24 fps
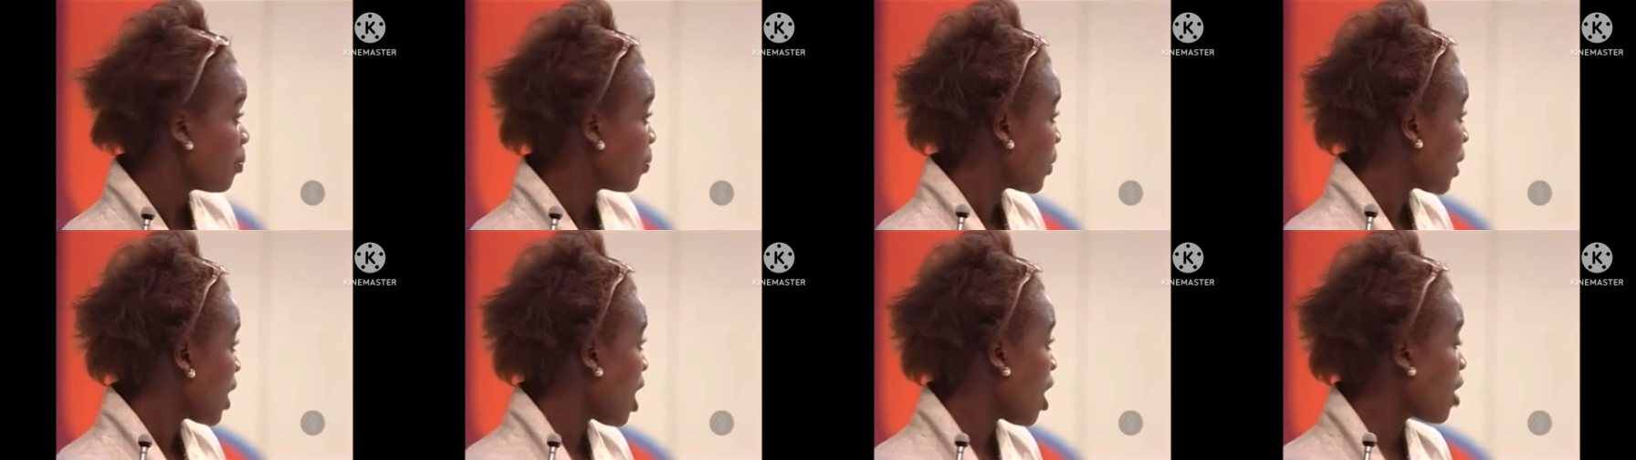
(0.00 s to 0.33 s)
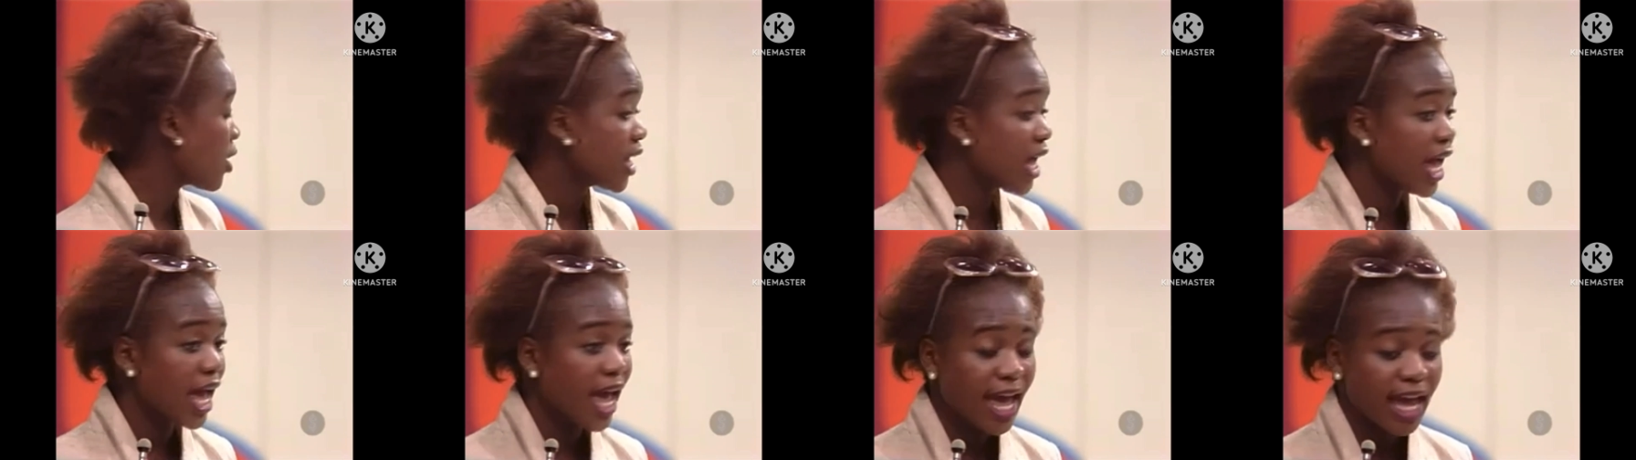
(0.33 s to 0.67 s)

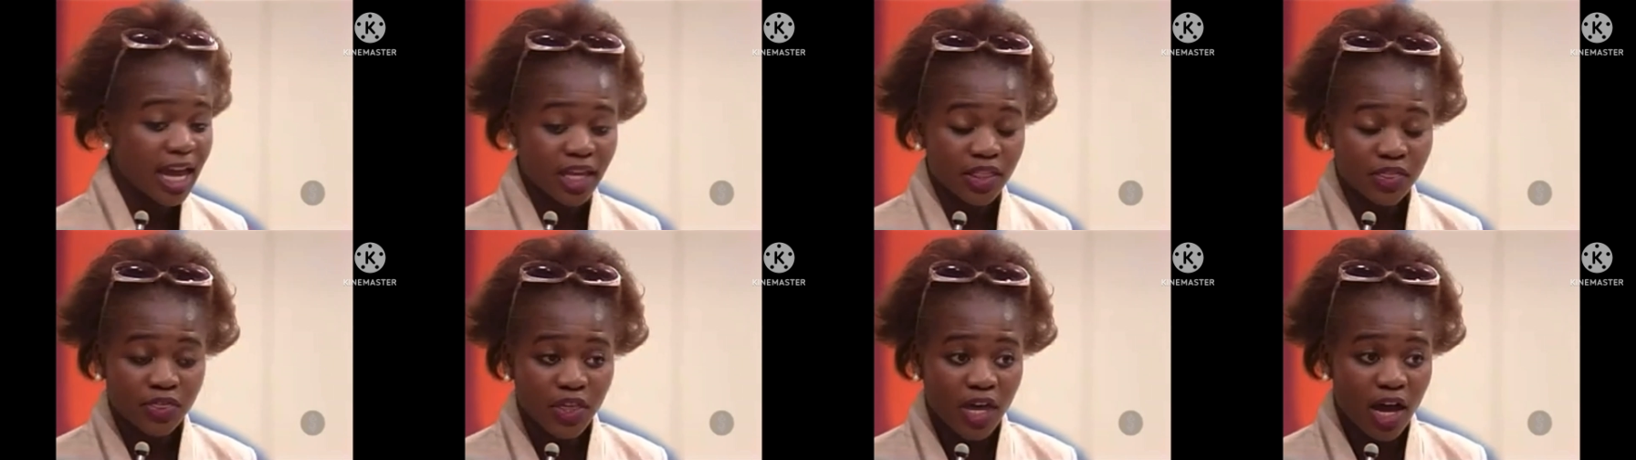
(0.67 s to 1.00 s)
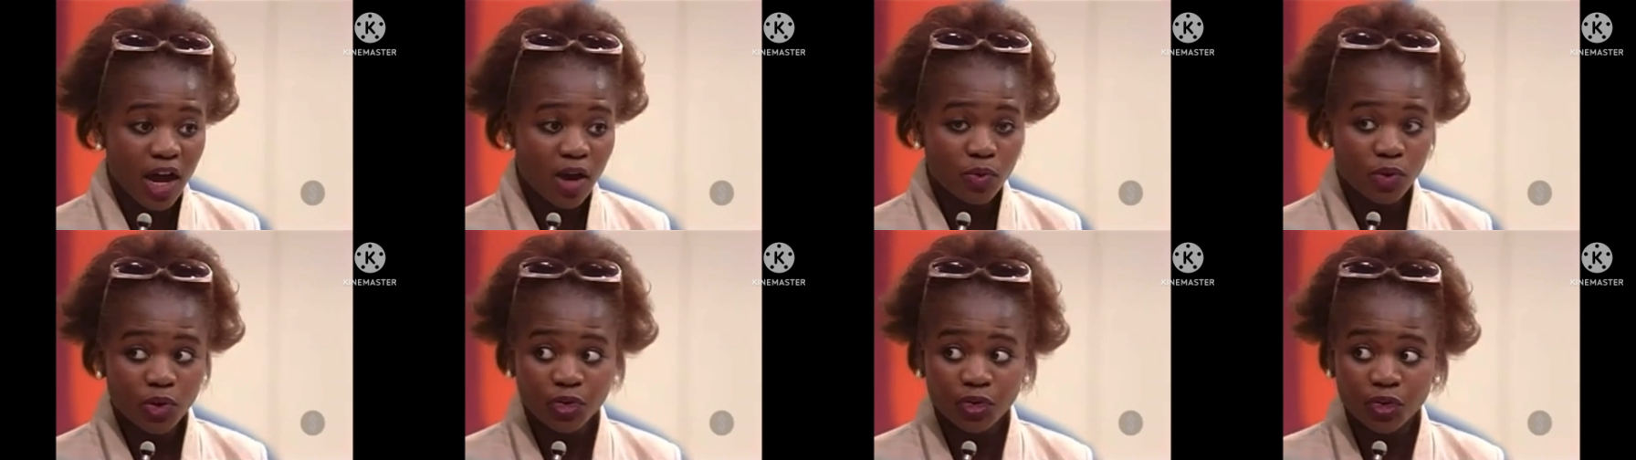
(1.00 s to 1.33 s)
Okay, the
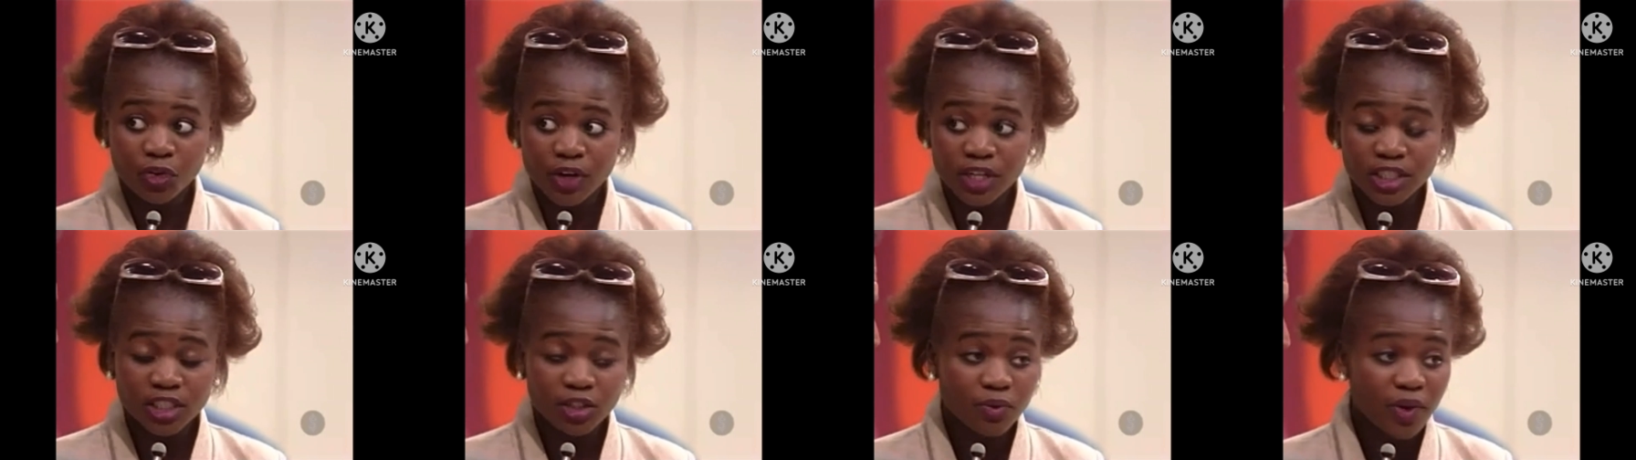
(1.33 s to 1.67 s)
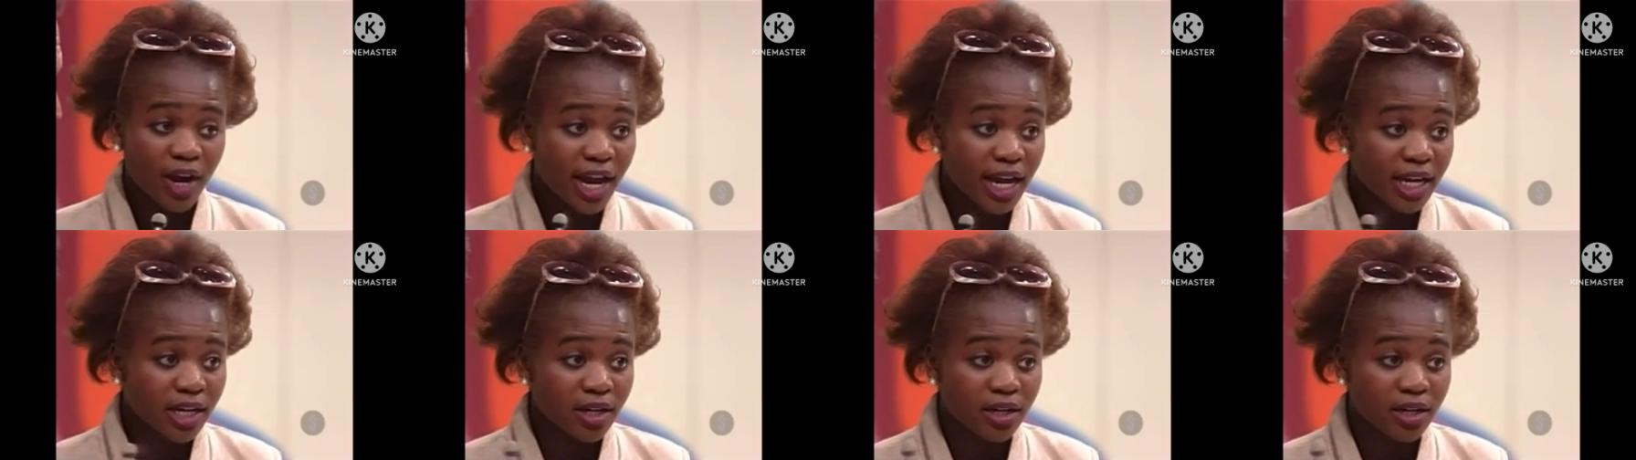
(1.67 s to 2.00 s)
refrigerator. The